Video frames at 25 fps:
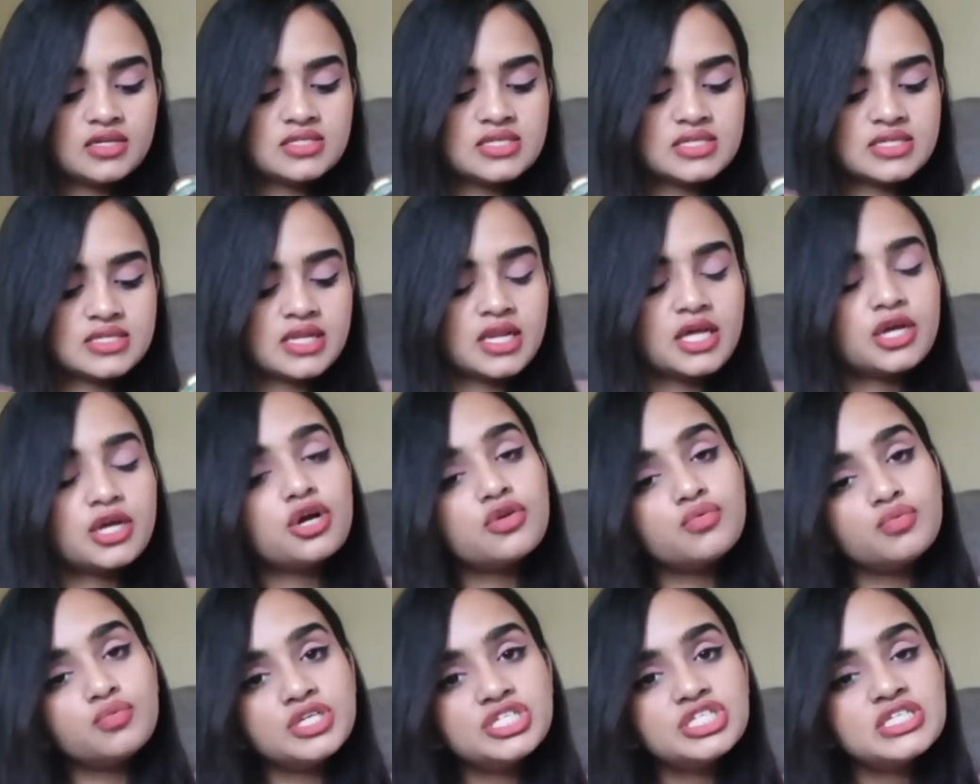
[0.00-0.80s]
Just click
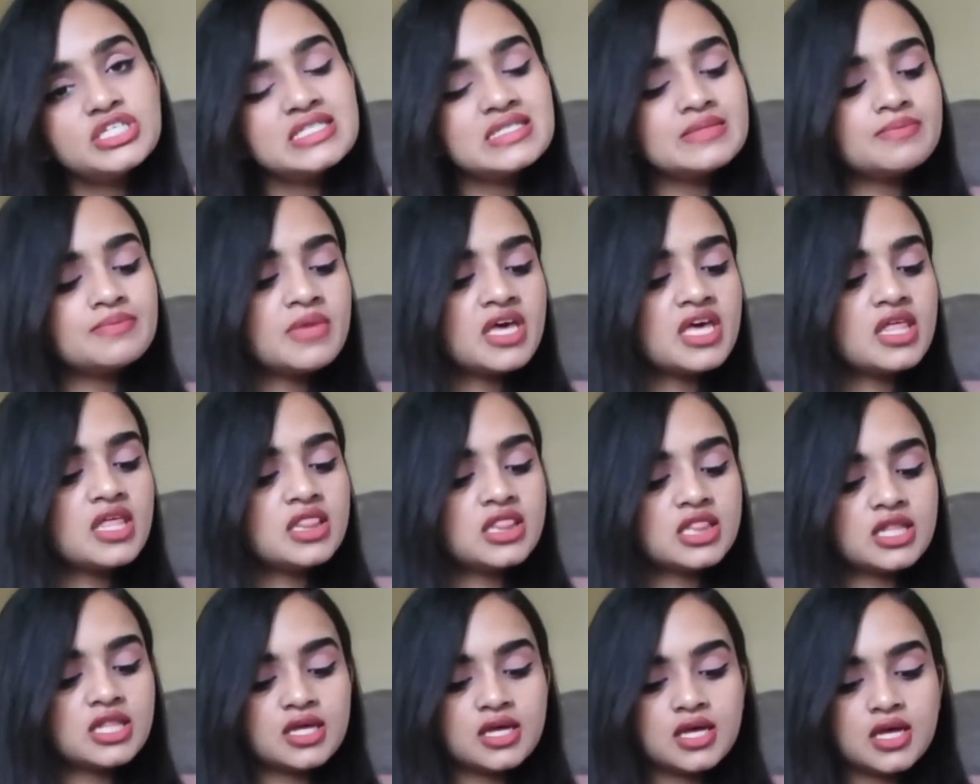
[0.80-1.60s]
on
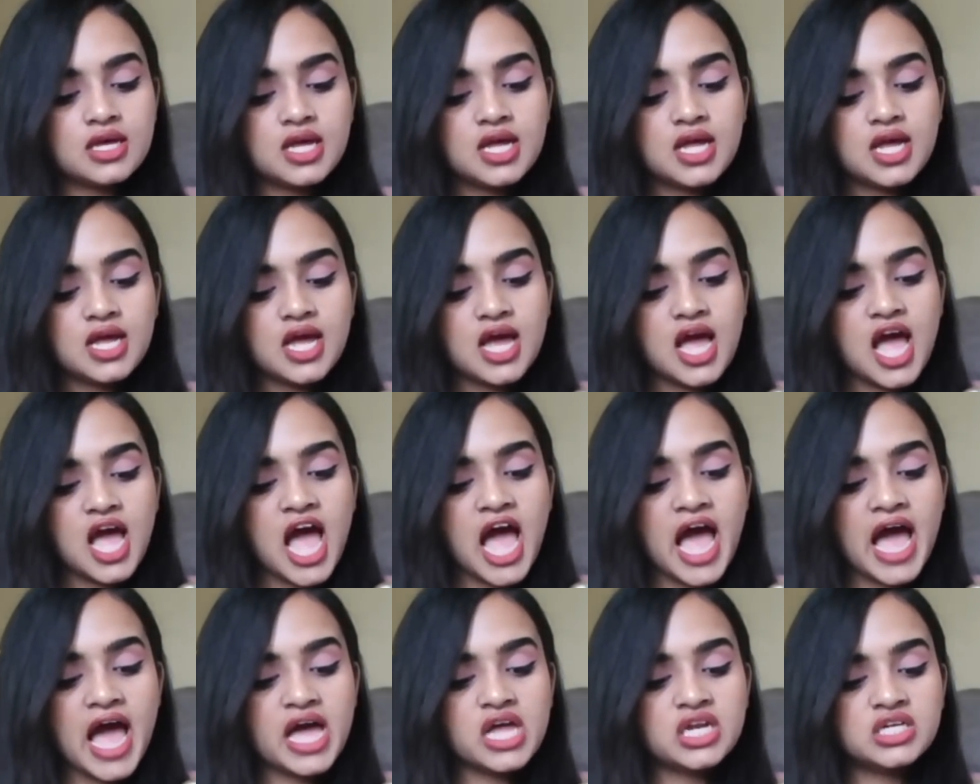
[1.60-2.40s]
Widgetsmith,
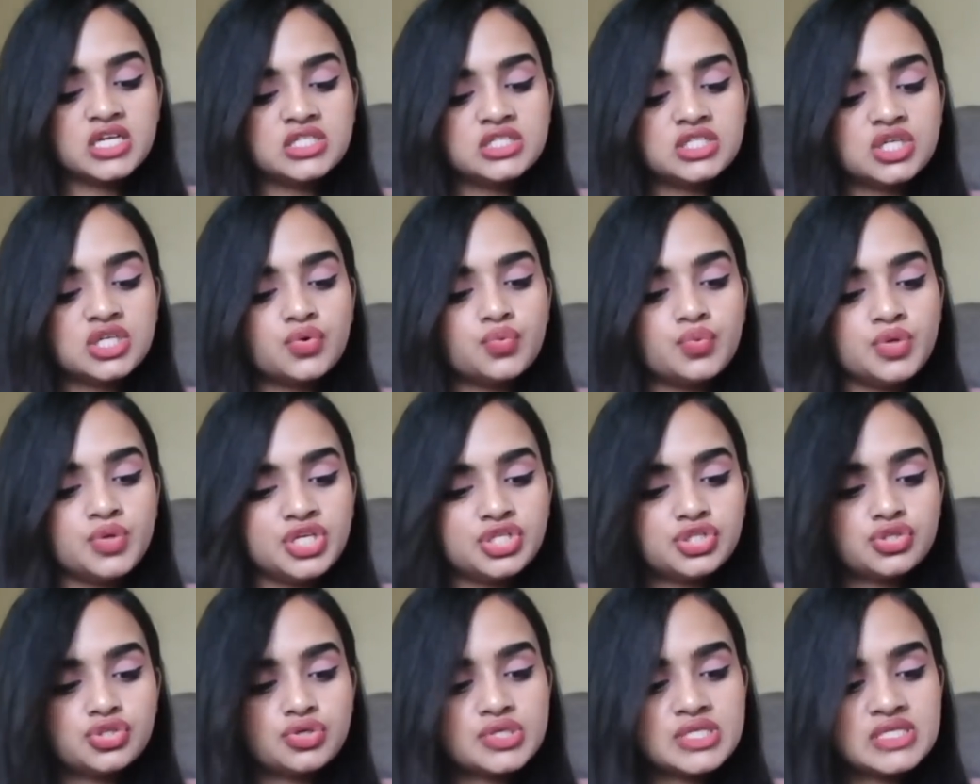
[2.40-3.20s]
and
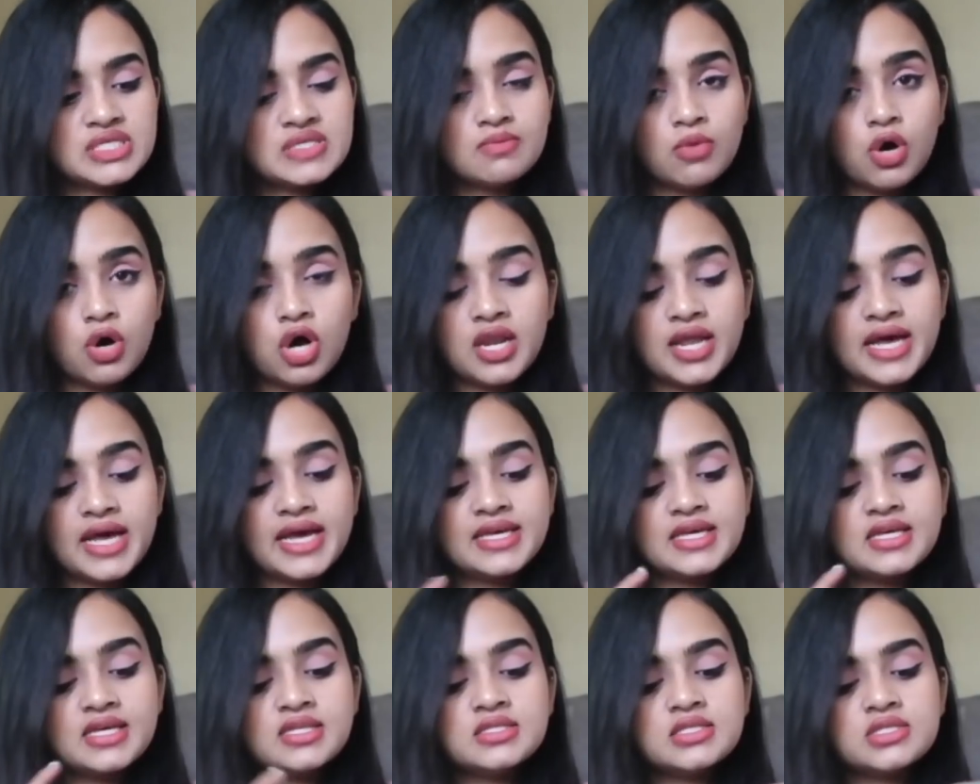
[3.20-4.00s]
we chose small
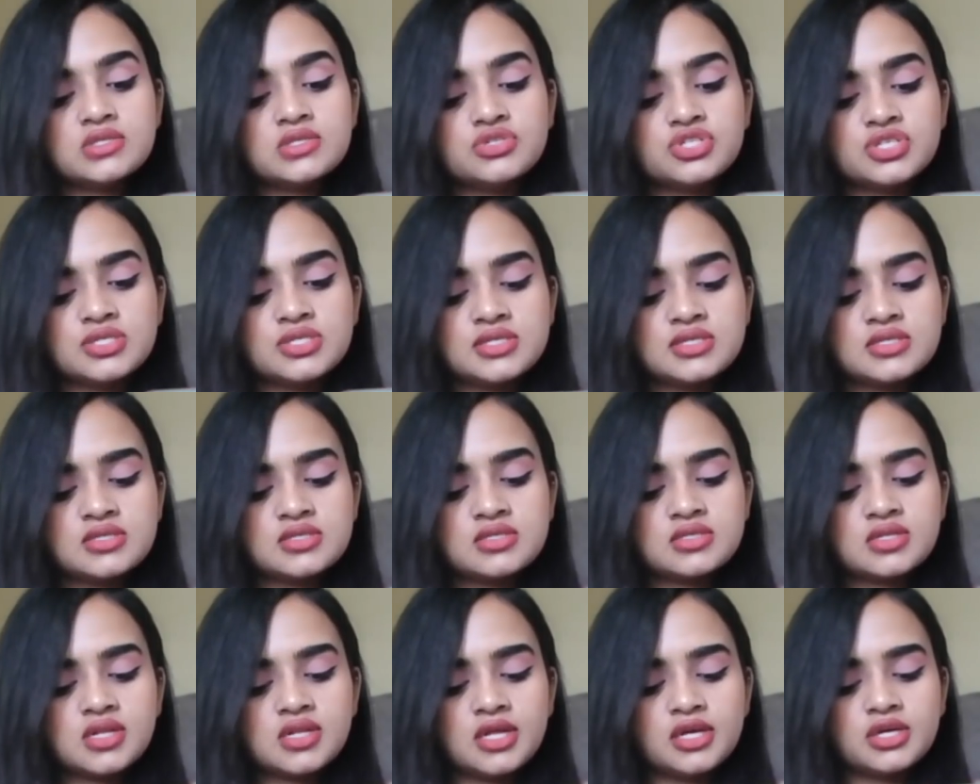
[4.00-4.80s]
icon, so
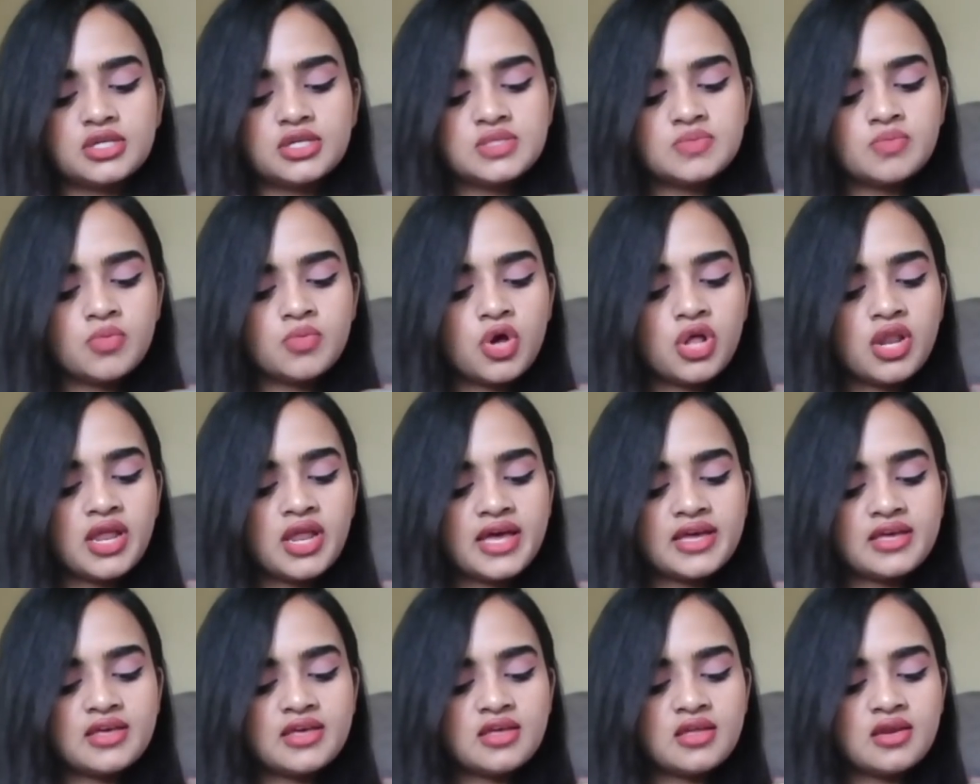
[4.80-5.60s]
just click on small
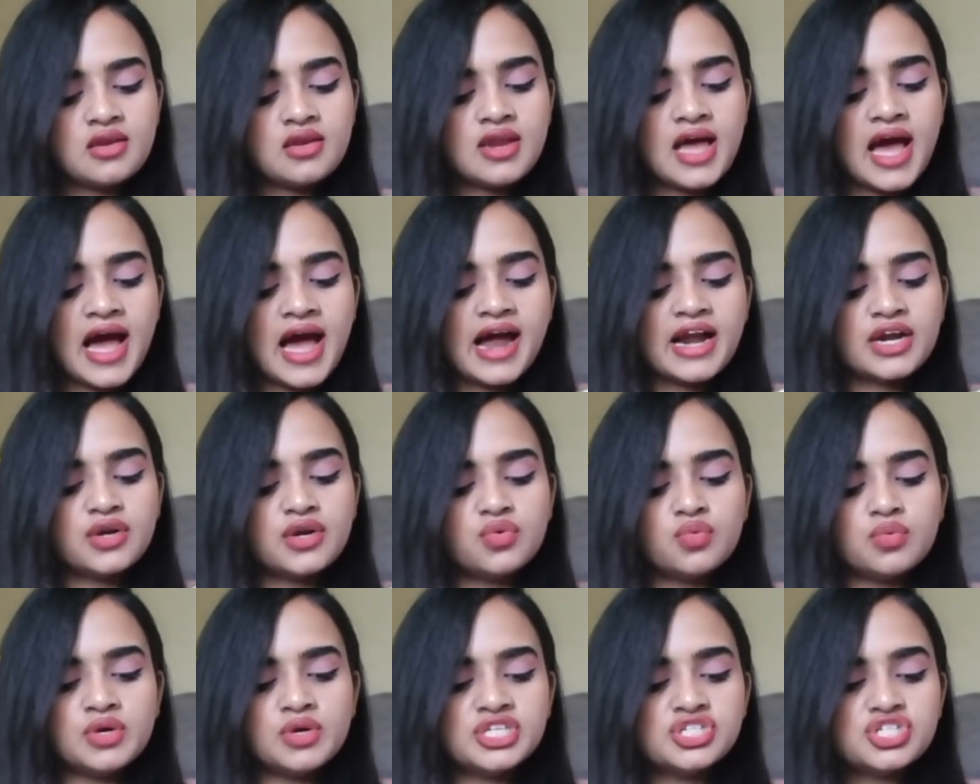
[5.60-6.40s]
icon, add
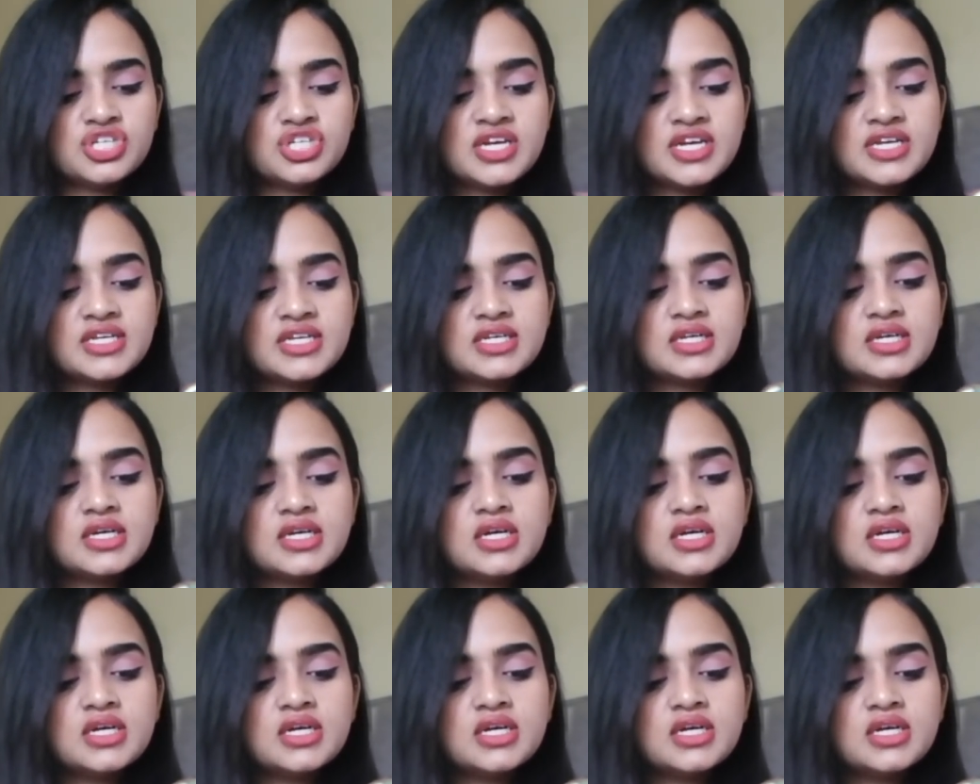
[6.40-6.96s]
widget.